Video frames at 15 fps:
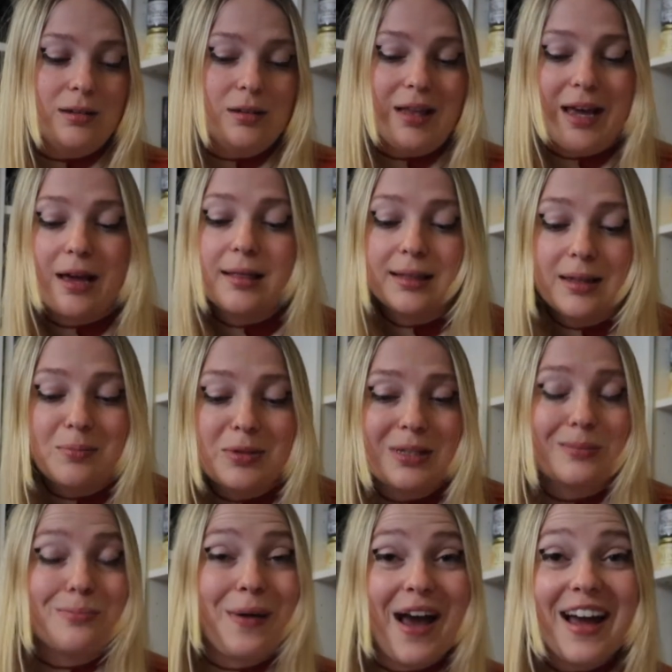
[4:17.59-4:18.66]
like lip
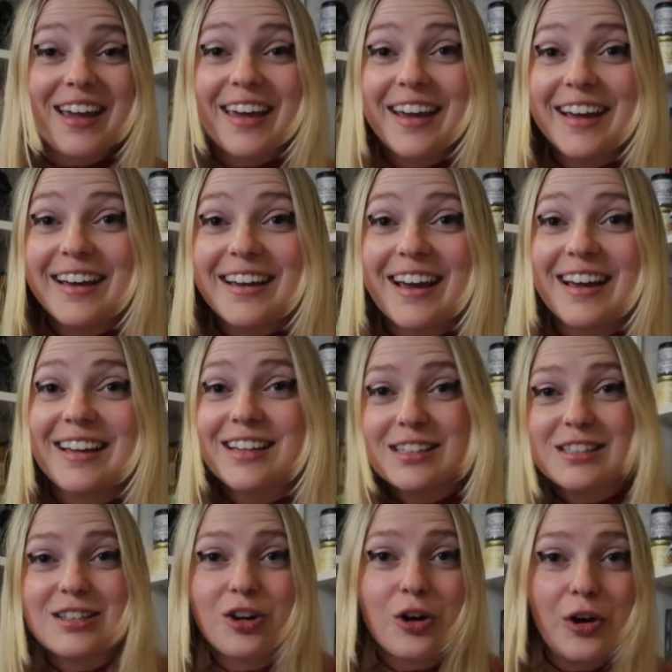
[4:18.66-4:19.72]
smacking and kiss
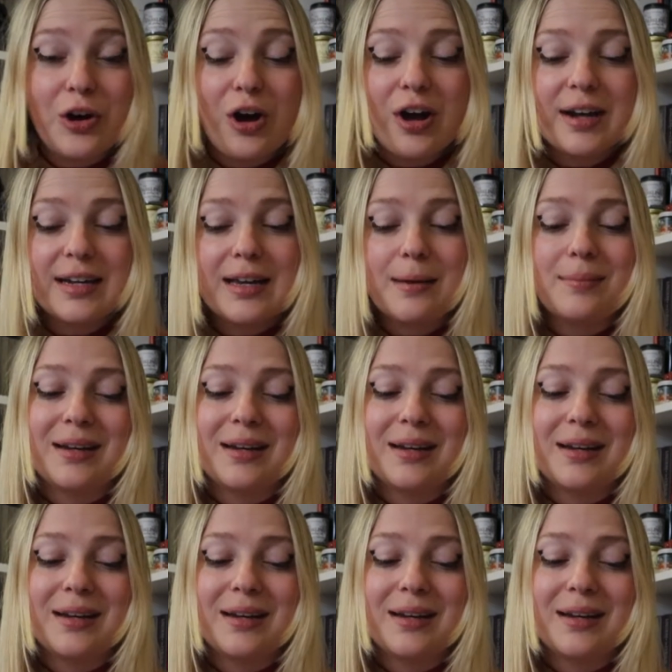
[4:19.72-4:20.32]
the cook on it,